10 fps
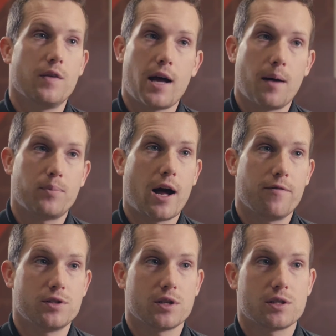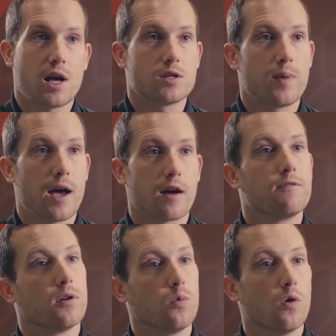the nonprofit success pack
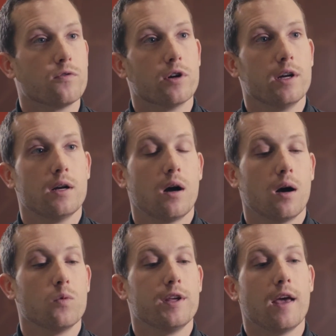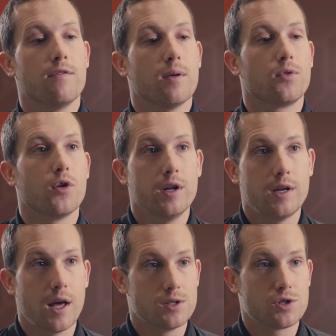for Wolverine. Um, we gave them 30
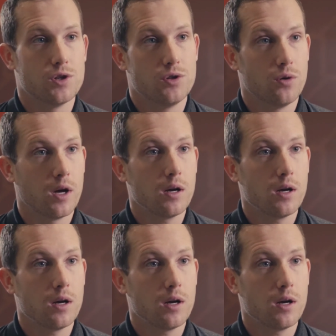days to do